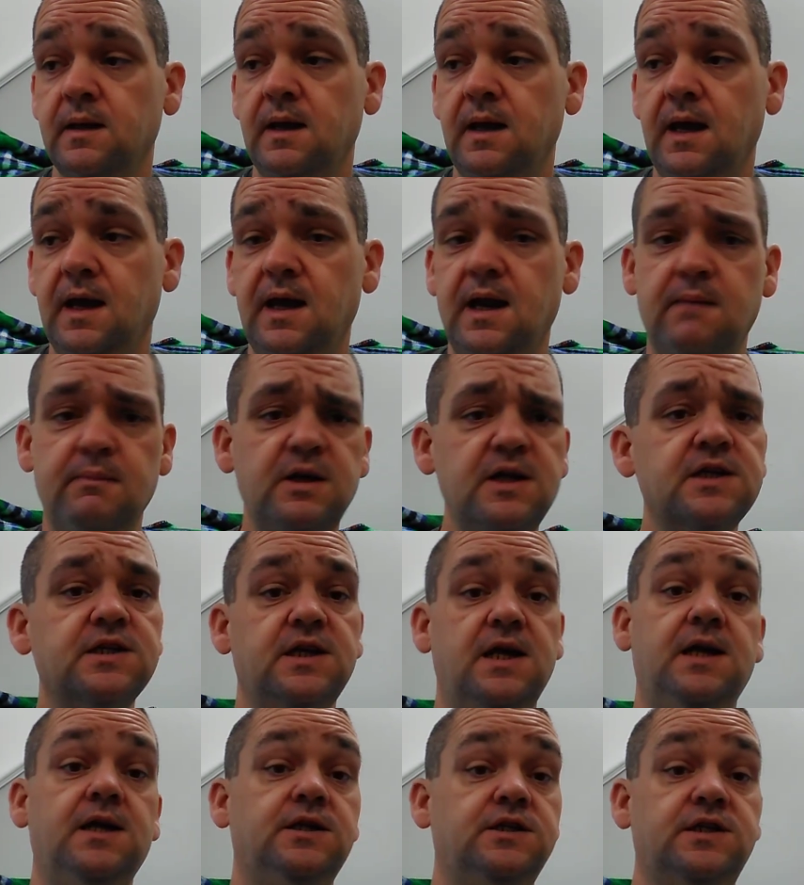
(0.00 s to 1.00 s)
And I mean,
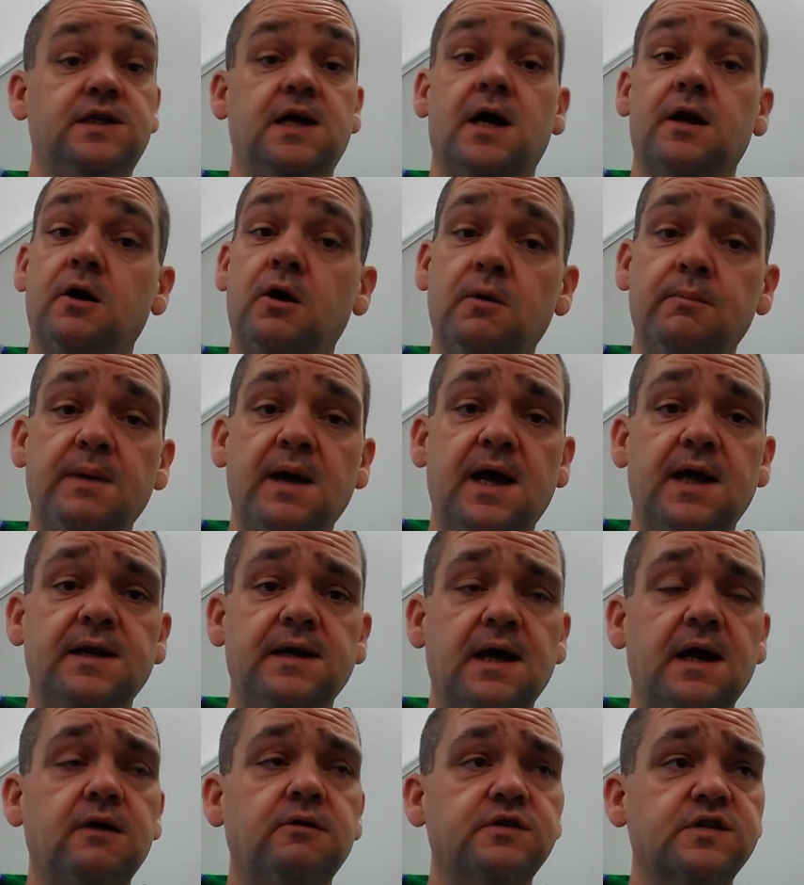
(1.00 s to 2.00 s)
it's not all bad
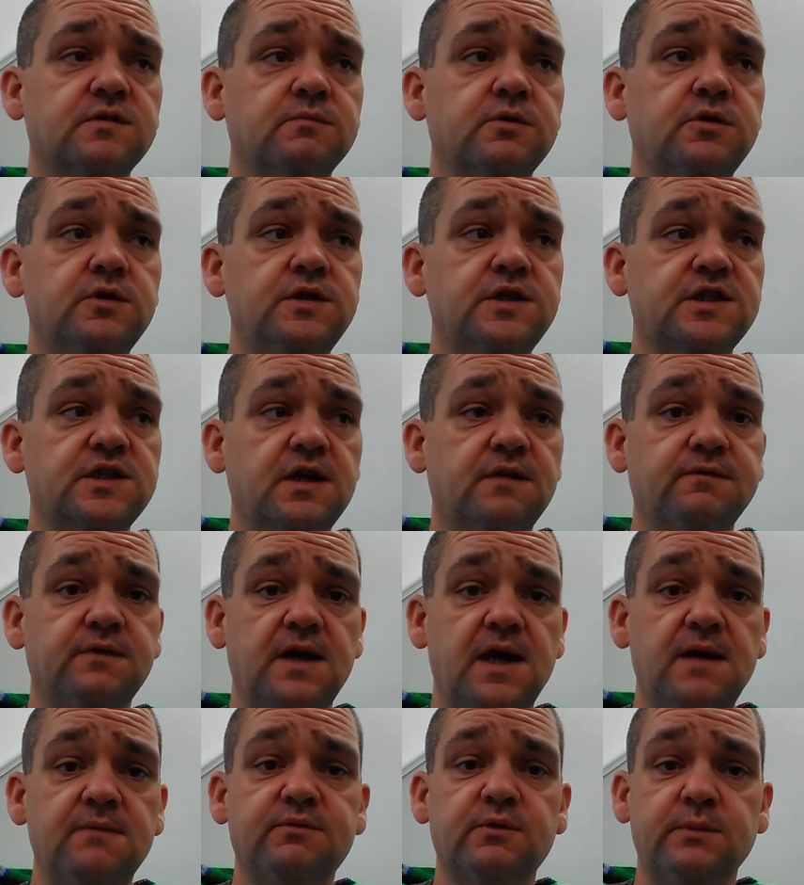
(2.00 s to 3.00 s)
now. Some good stuff
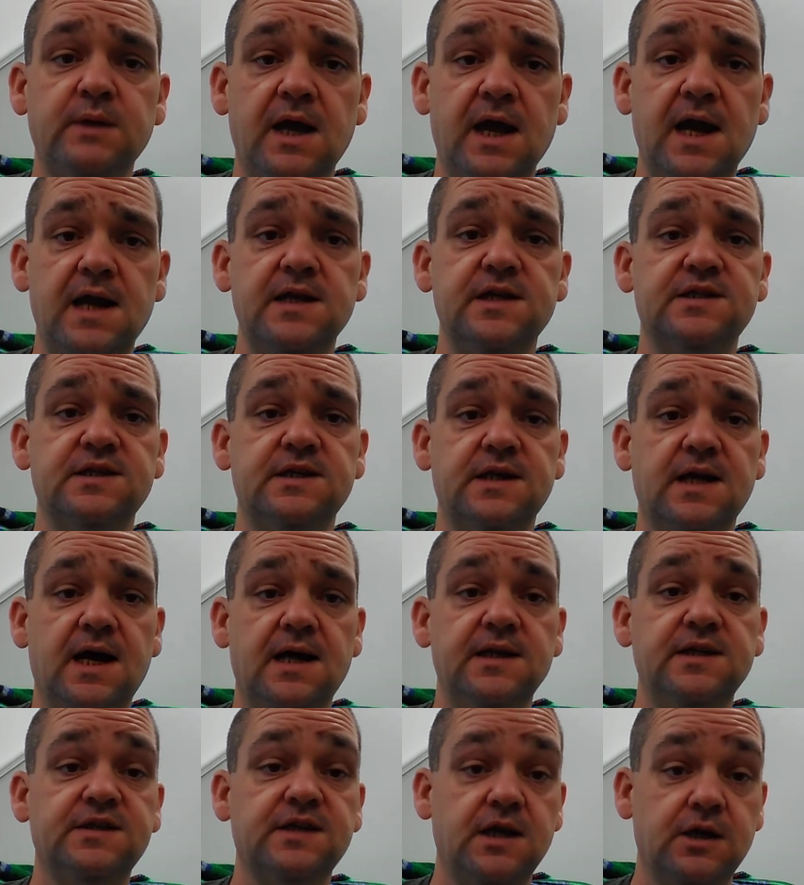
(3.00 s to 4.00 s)
came from the 80s and
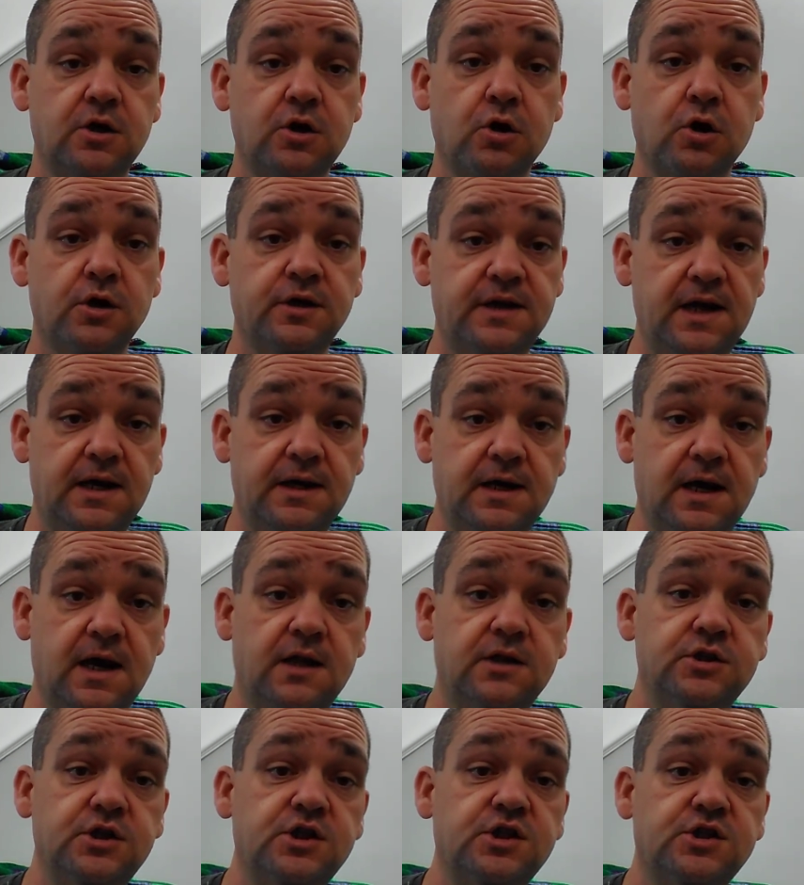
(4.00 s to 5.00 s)
90s, like card
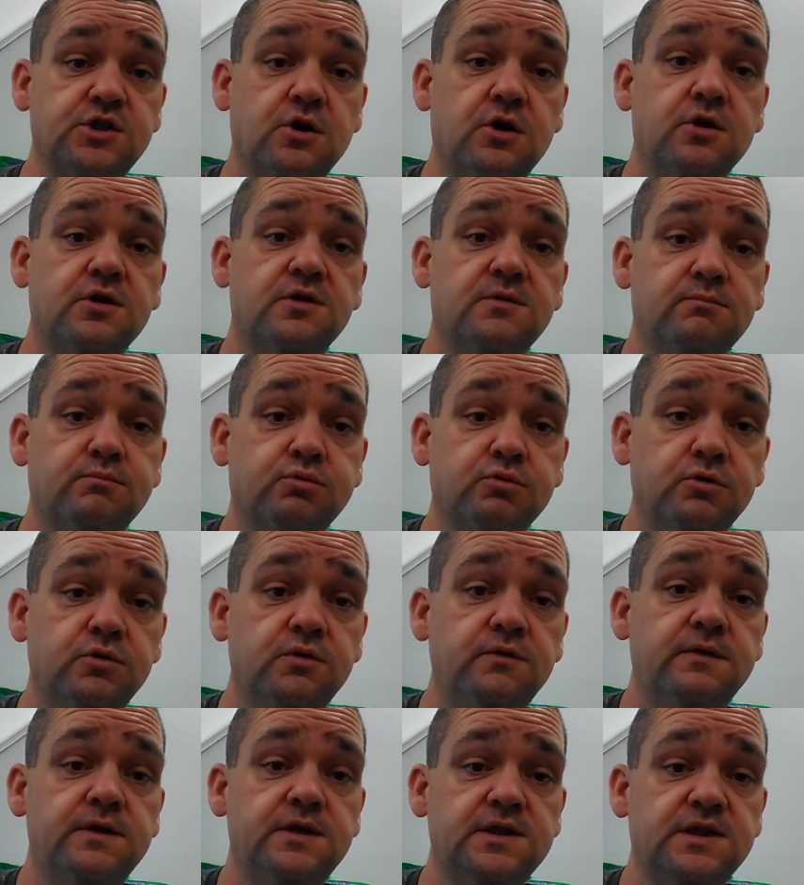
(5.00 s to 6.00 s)
technology started
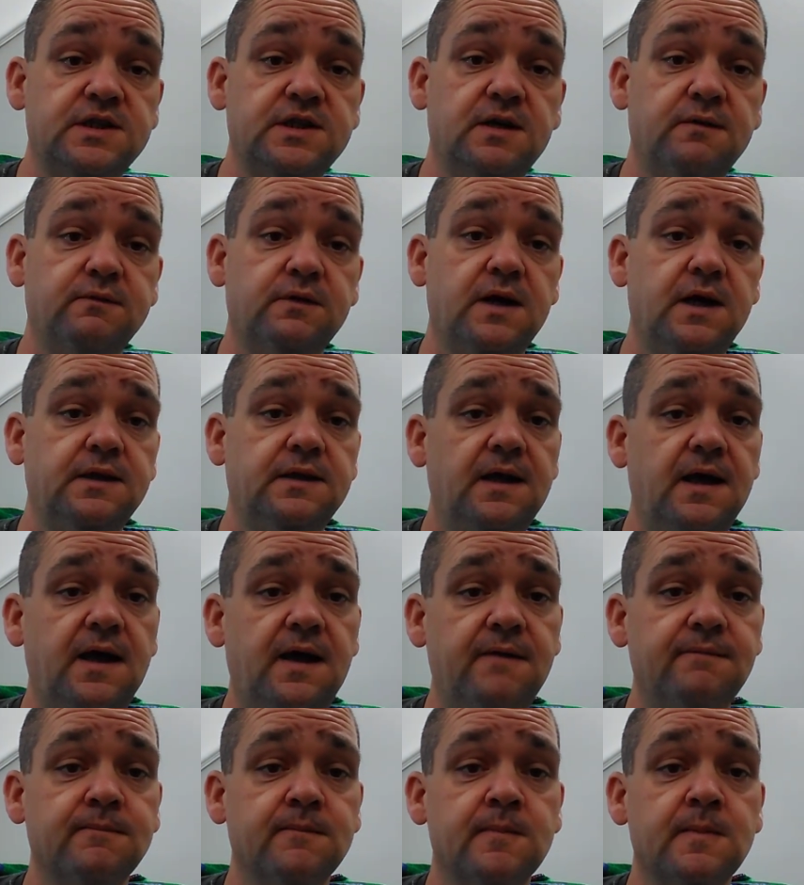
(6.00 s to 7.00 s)
improving and stuff like
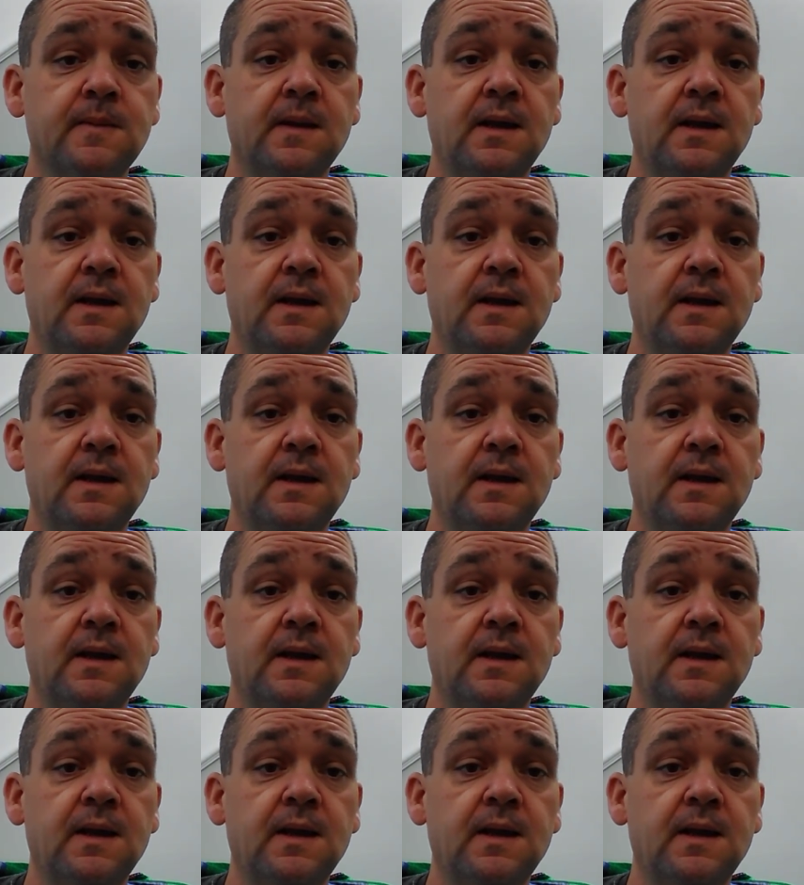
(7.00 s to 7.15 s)
that.